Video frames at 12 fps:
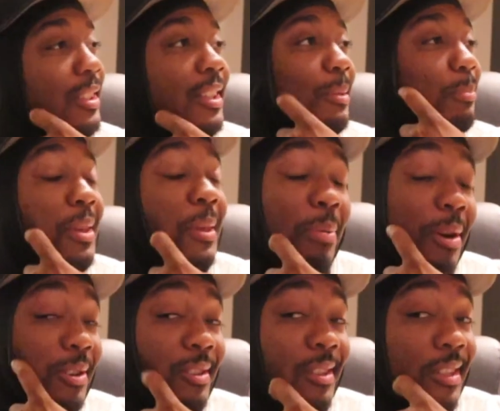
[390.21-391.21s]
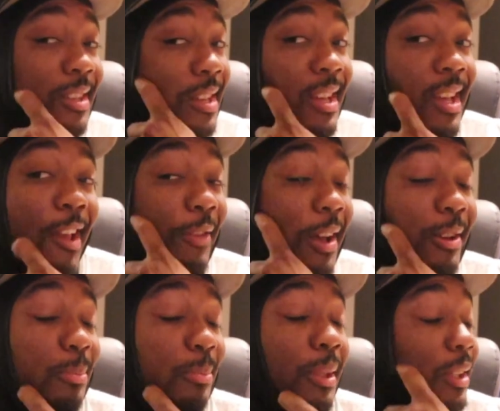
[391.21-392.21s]
Me personally, if I was
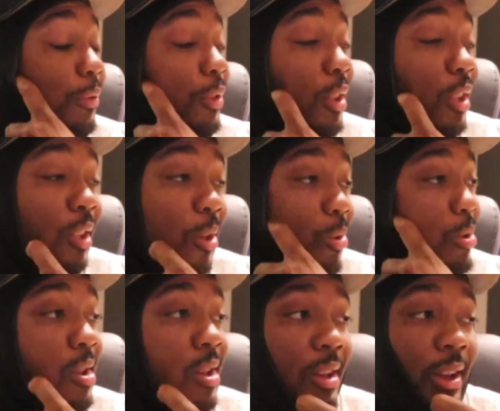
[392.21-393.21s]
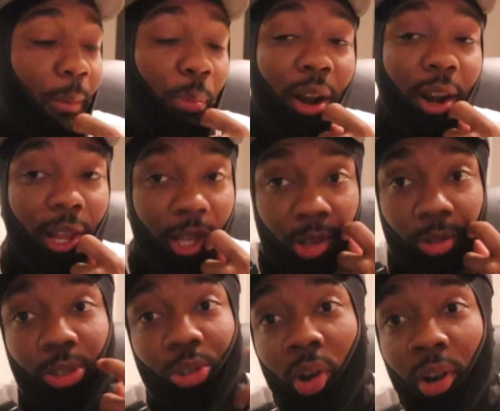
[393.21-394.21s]
making a video, I'm probably going to
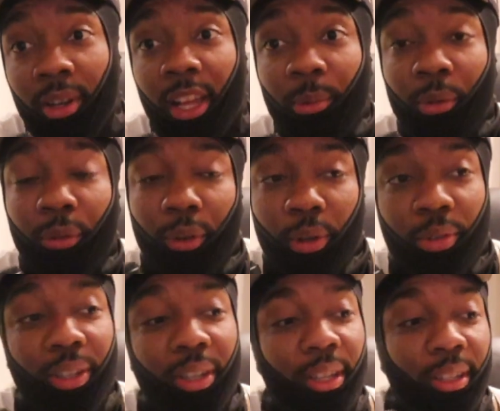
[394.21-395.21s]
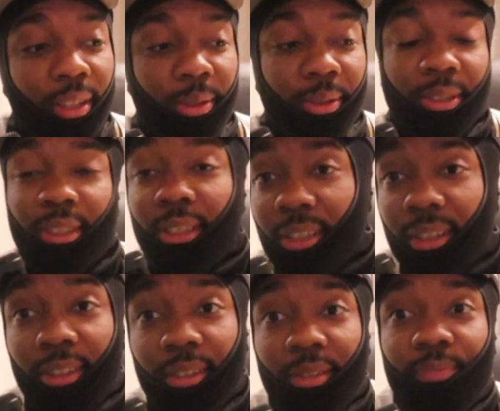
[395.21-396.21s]
start the day before, you know what I'm saying,
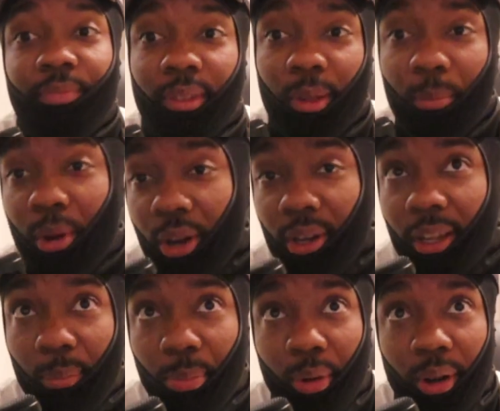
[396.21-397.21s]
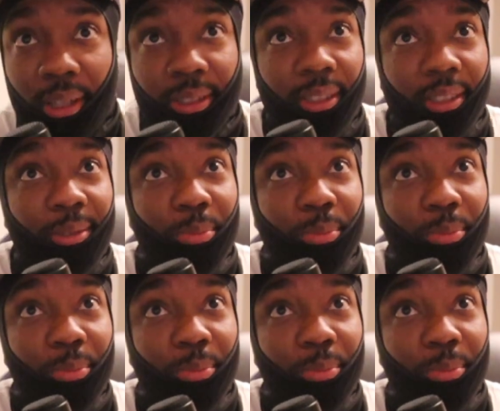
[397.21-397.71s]
the marinade process.